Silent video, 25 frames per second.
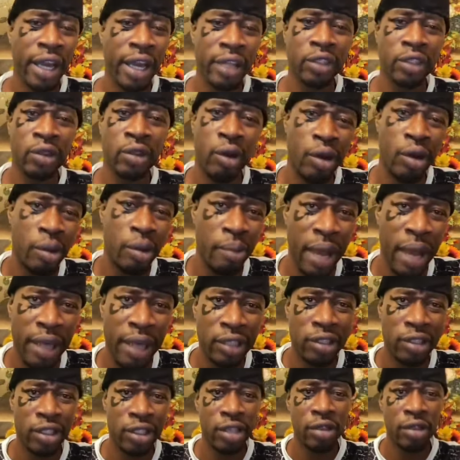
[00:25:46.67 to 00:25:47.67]
I got to talk
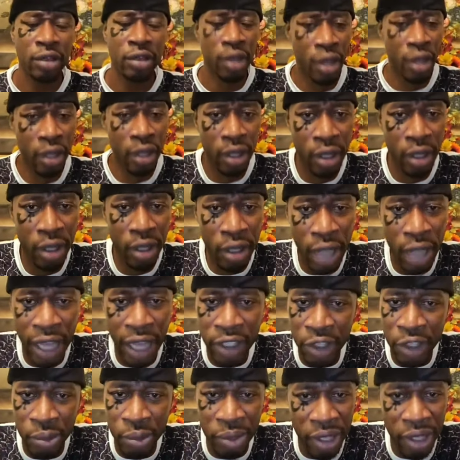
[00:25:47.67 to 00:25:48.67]
about it still.
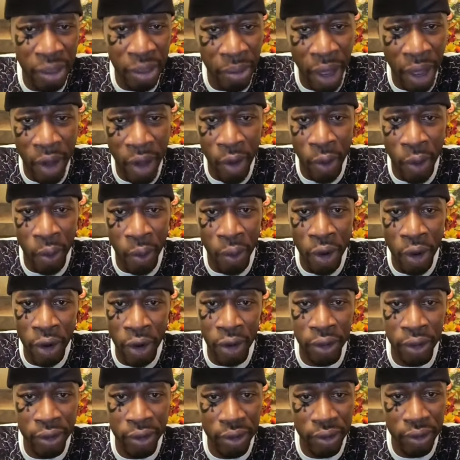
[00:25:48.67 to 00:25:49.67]
I just be in my own
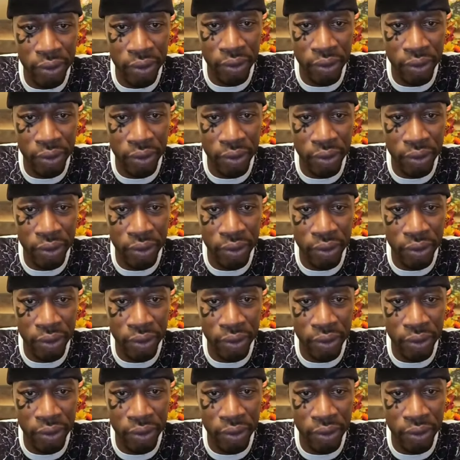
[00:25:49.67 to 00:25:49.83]
world.